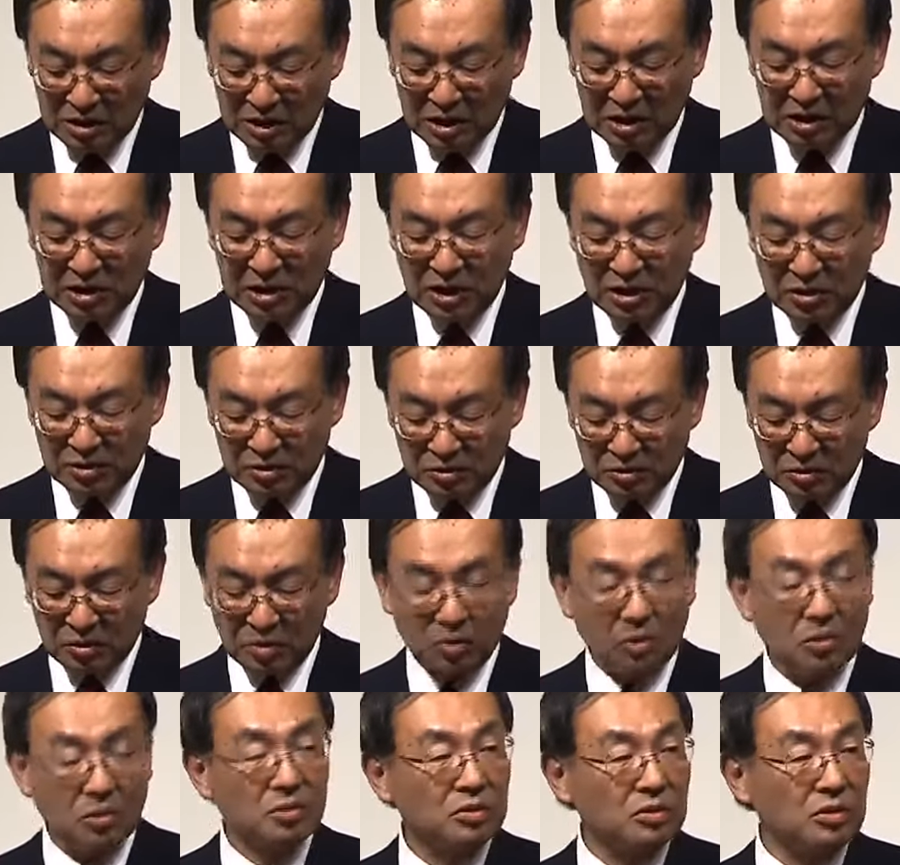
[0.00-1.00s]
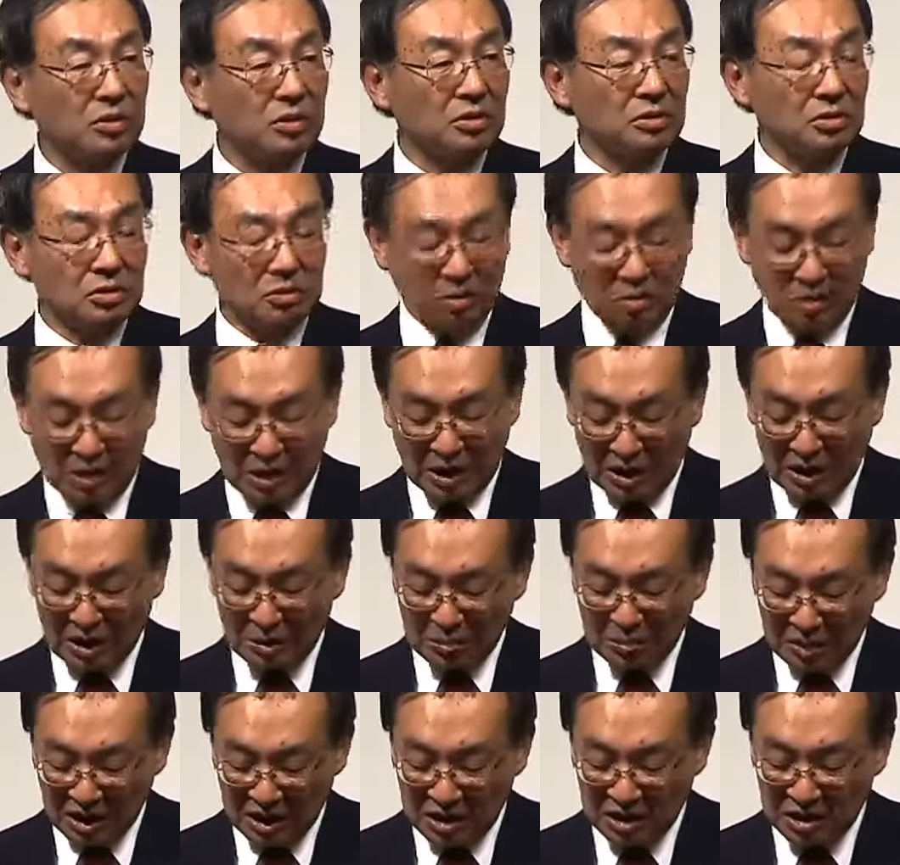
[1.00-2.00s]
Uh, so I
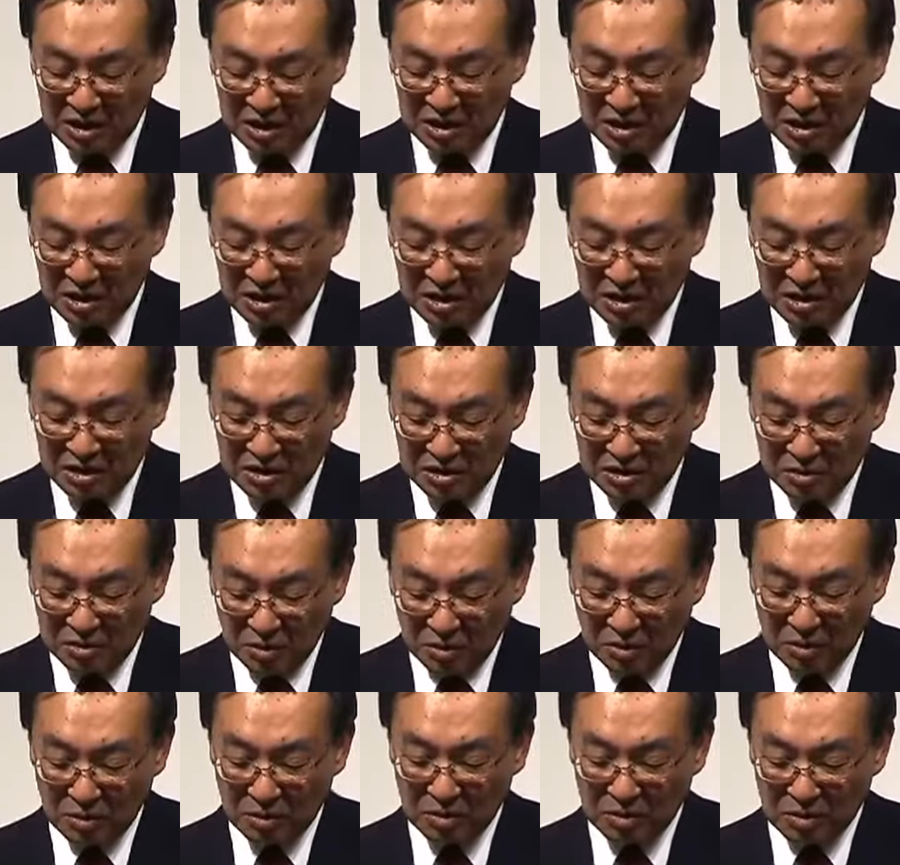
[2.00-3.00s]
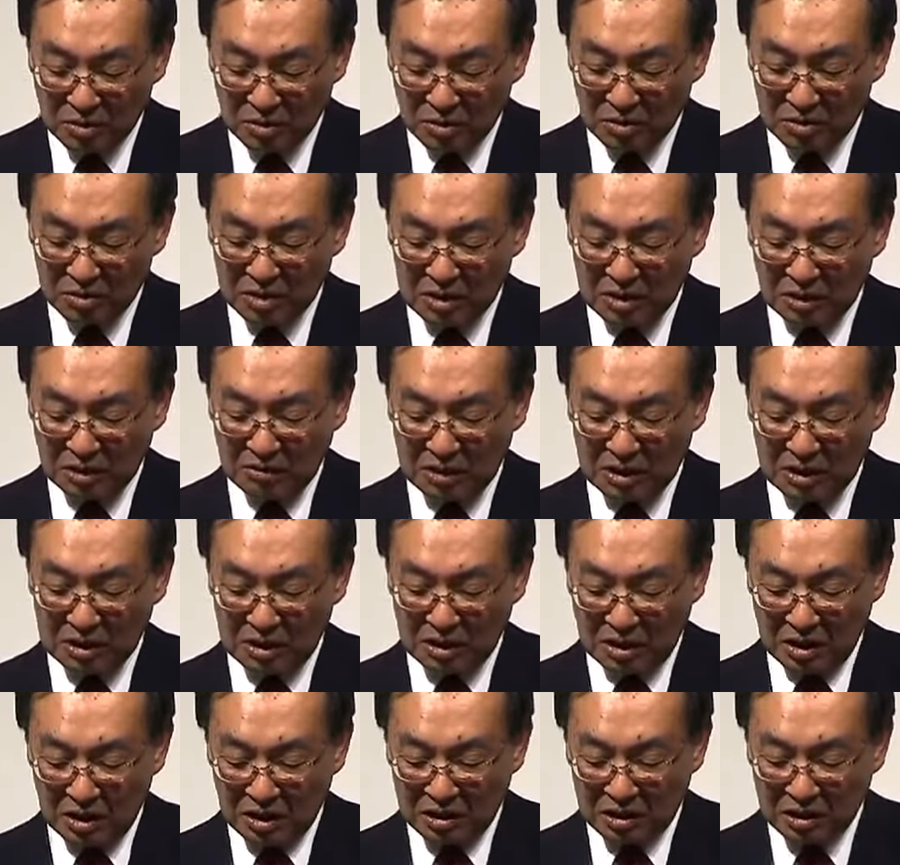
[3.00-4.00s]
think uh, they are
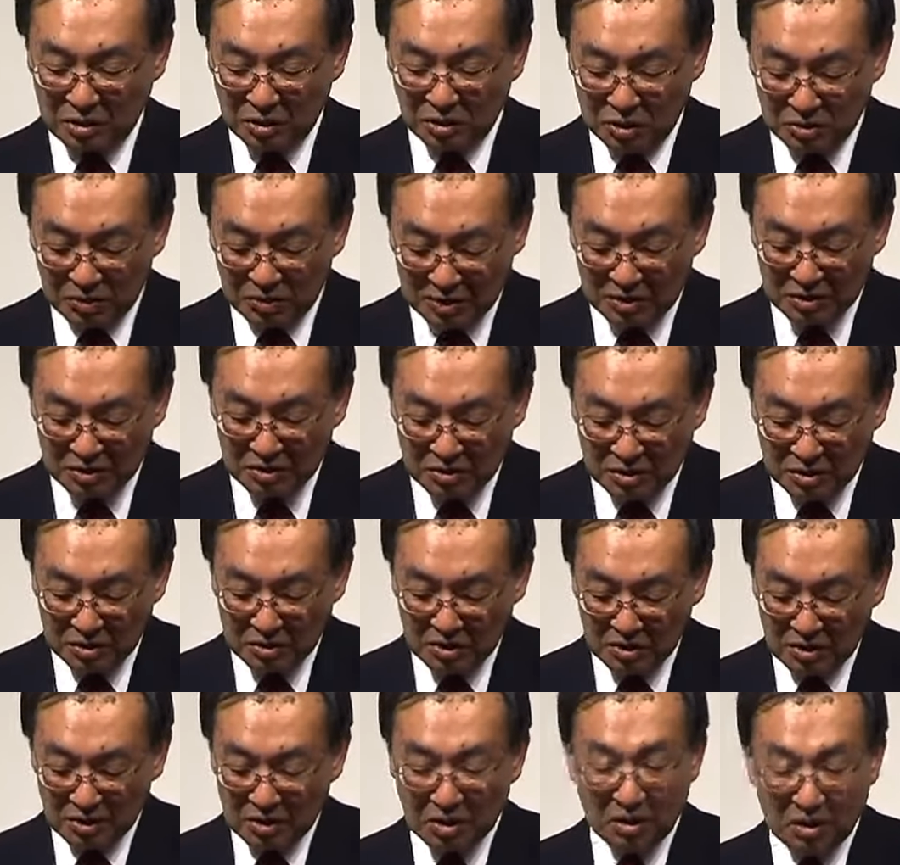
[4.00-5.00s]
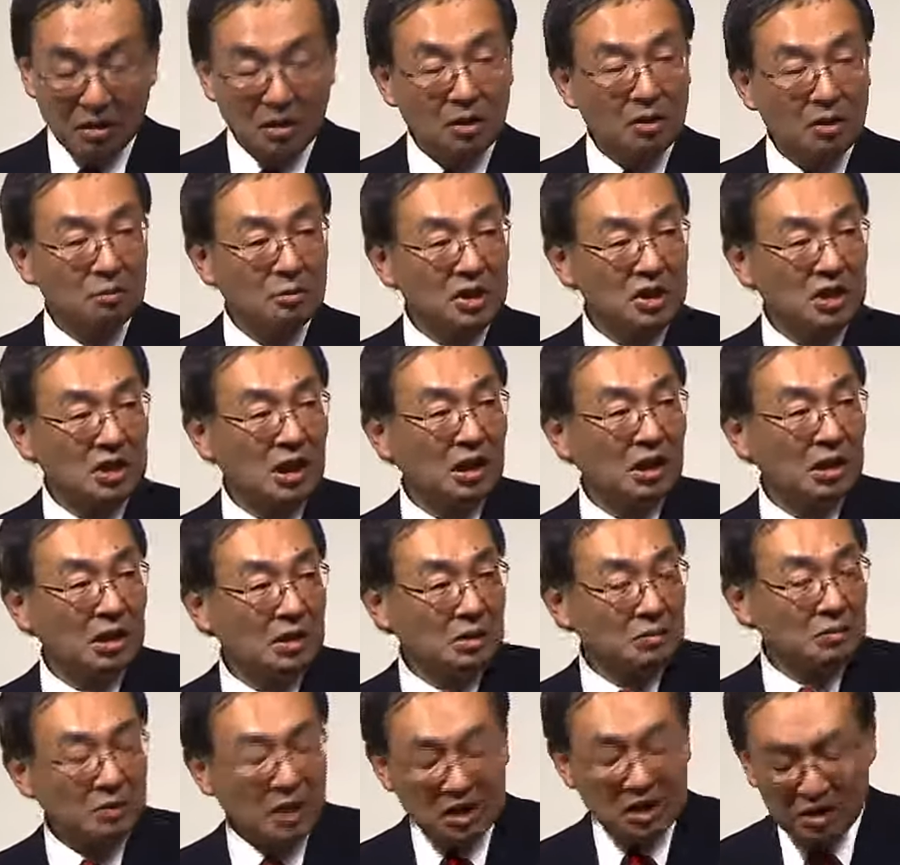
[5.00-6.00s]
determined uh, to uh, take
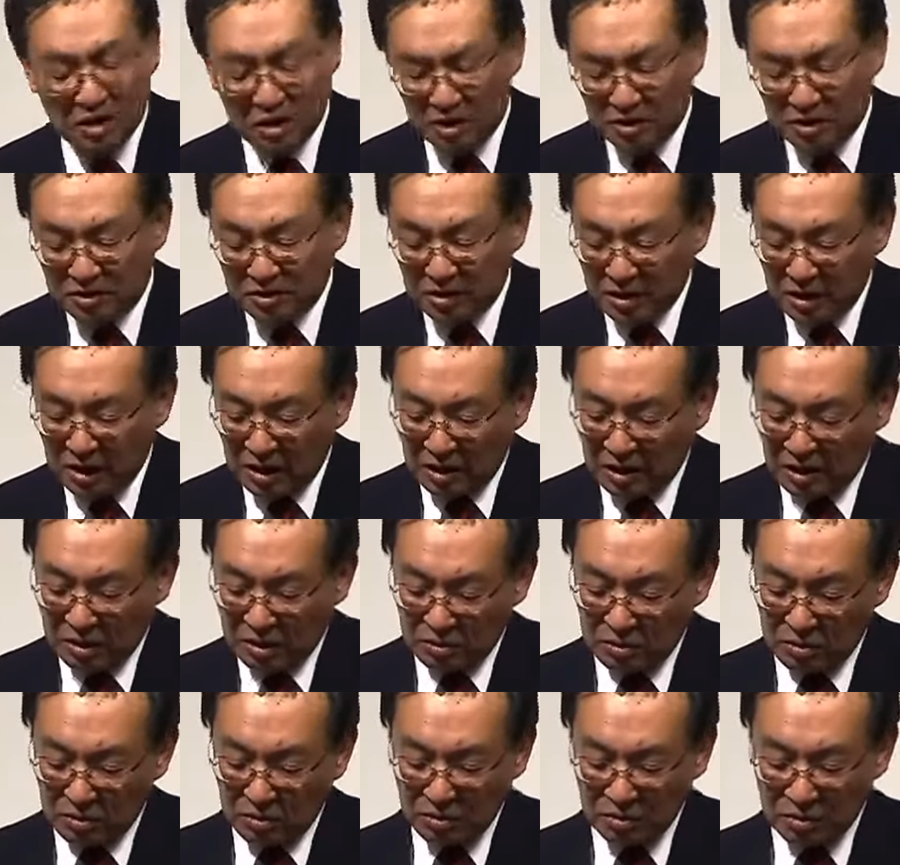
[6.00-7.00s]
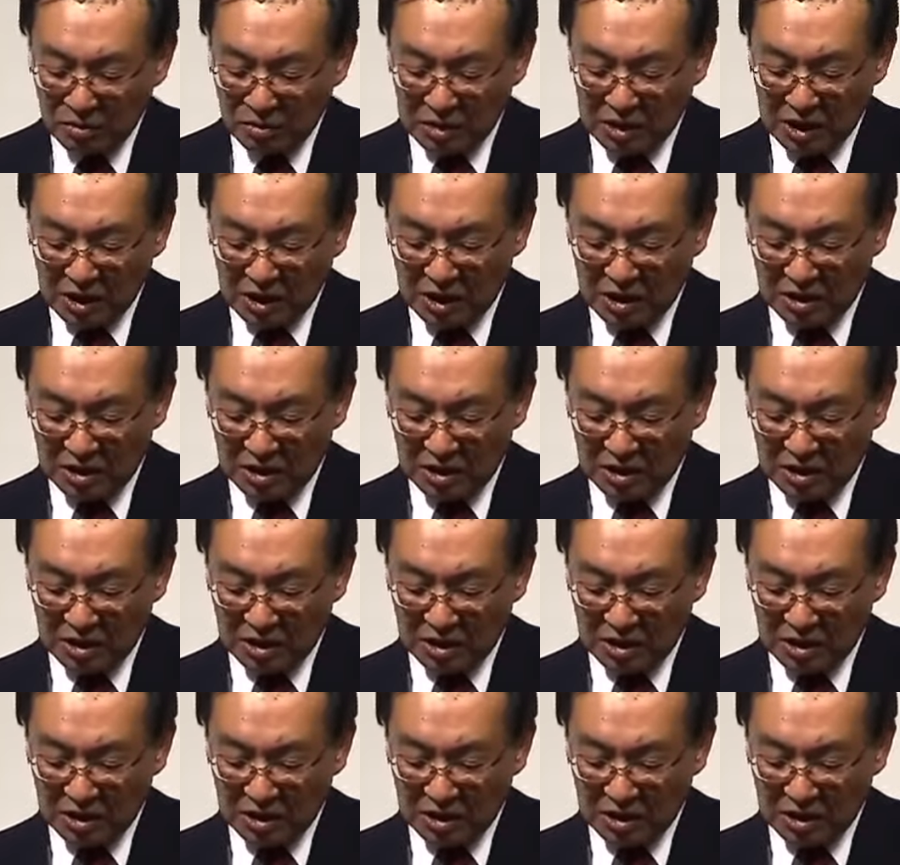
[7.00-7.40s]
up that challenge.